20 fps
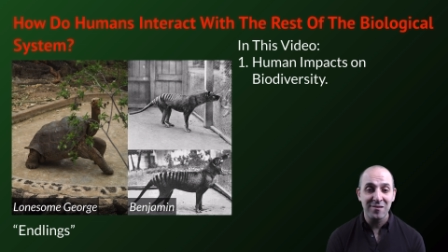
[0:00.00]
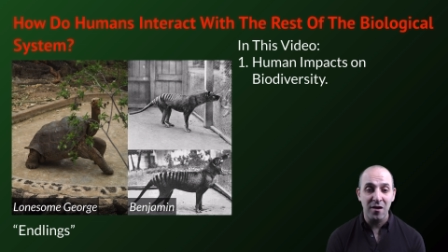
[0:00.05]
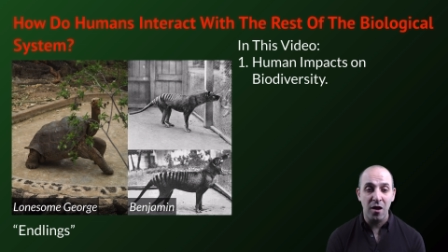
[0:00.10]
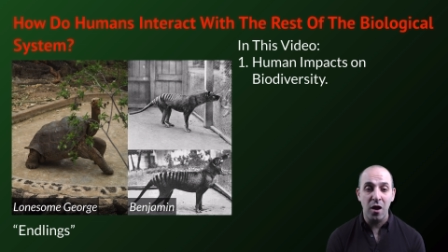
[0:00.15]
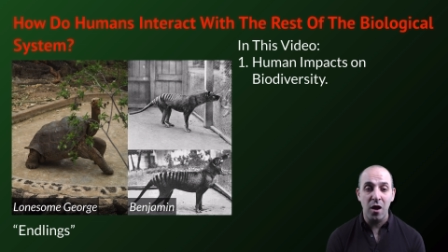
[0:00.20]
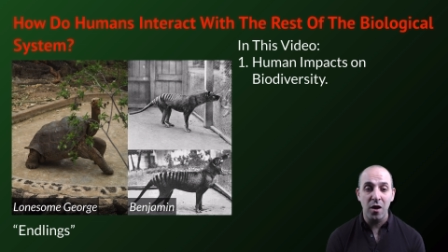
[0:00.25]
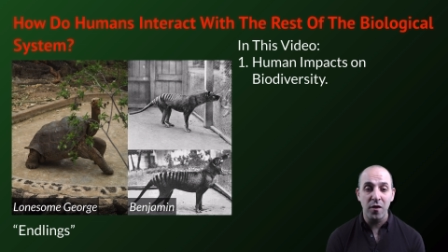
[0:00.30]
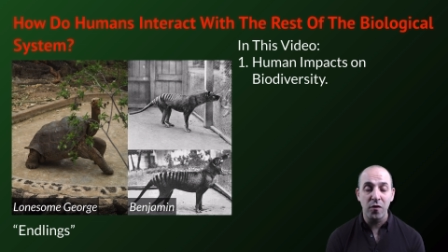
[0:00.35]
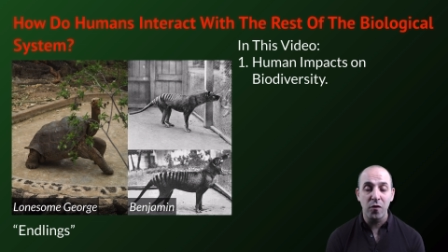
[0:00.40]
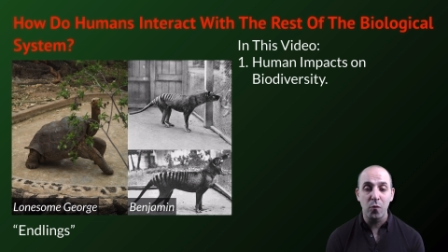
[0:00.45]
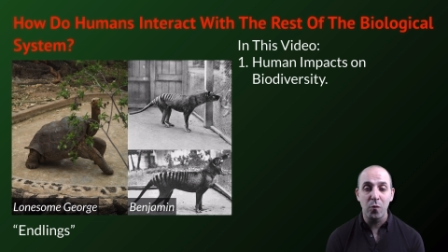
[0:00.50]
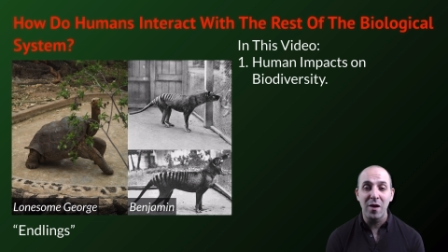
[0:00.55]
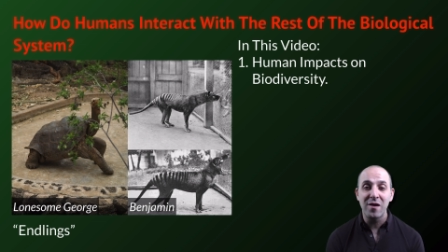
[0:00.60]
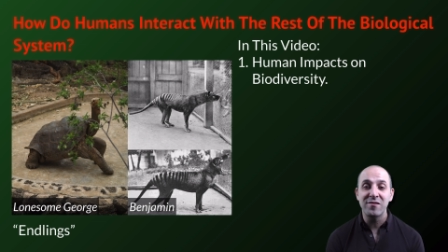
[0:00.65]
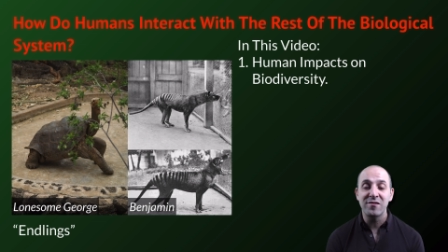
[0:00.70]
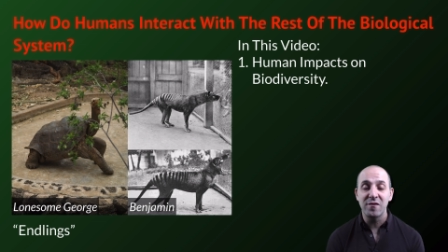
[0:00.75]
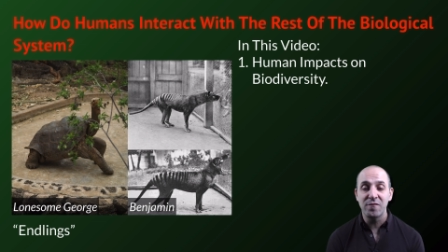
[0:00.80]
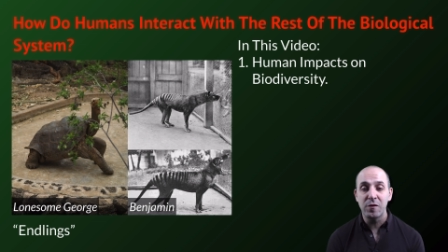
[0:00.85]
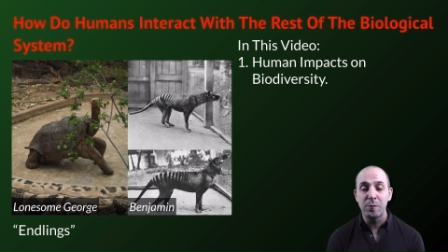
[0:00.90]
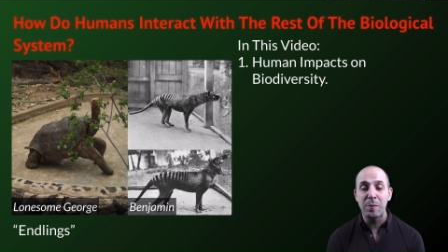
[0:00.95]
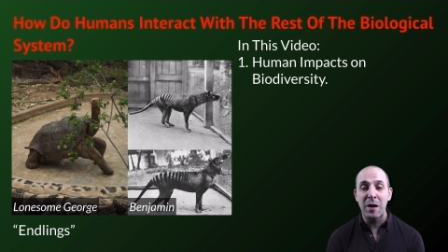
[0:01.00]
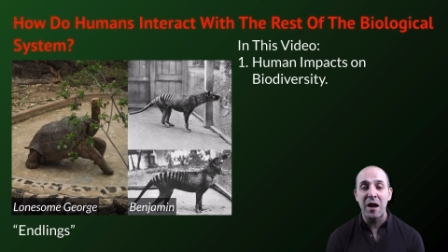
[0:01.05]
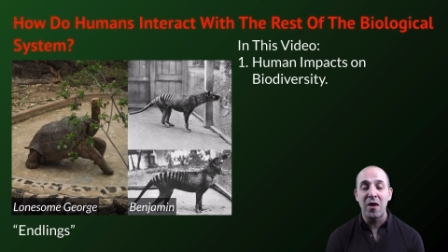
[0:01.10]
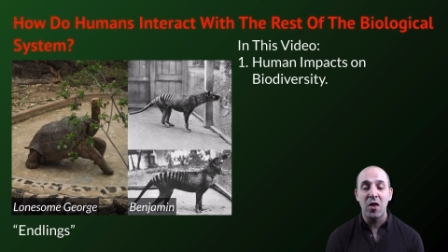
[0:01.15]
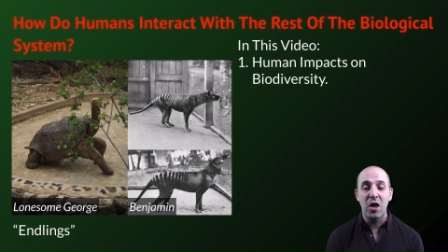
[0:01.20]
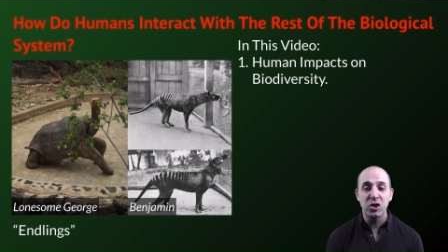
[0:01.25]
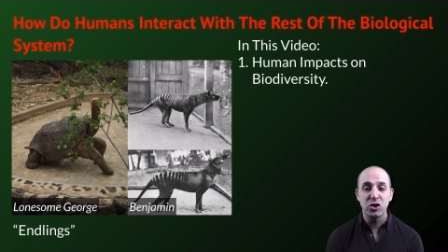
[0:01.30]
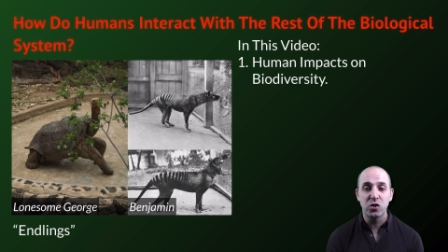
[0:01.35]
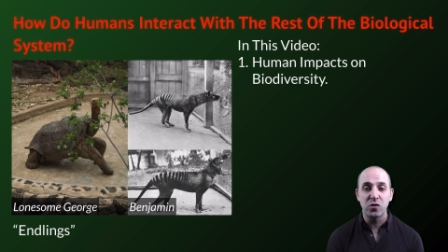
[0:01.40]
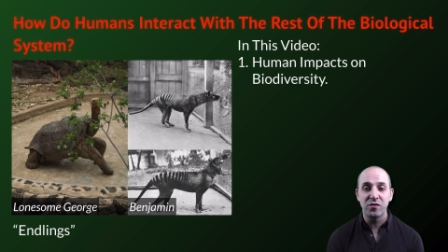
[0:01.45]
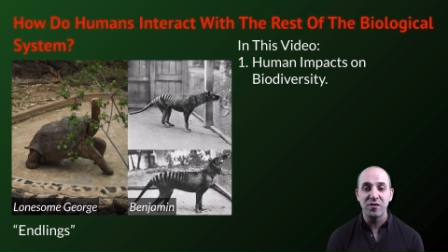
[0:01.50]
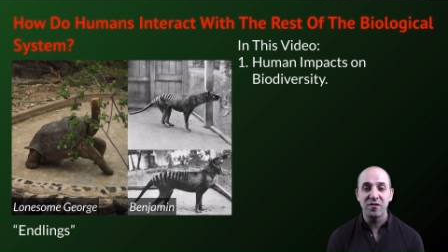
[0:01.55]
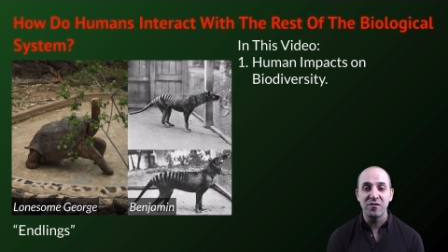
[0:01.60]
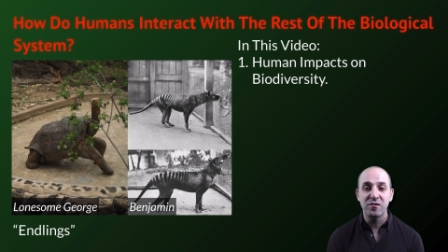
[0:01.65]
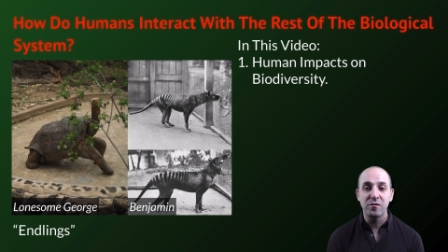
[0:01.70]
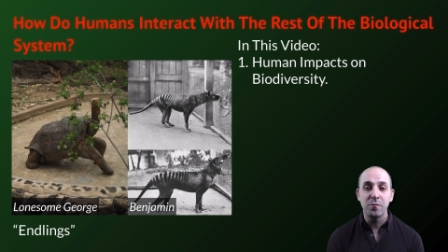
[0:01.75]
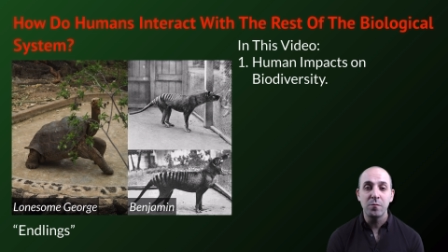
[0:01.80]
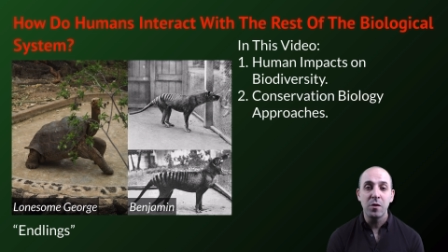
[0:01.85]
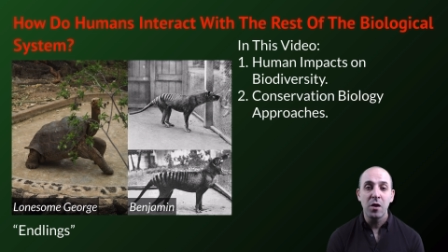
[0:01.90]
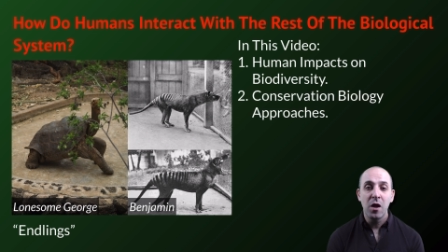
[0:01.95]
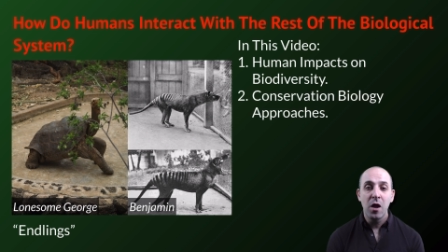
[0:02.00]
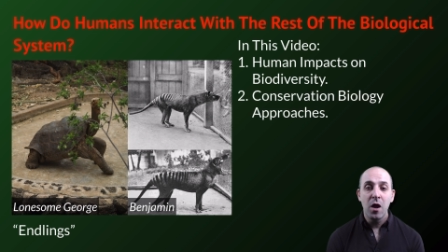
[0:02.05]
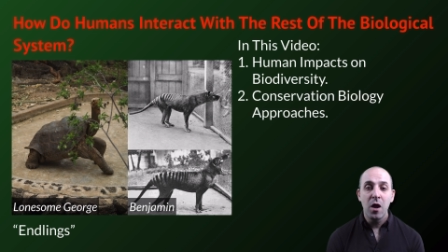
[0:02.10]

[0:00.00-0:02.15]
on the rest of the biological system.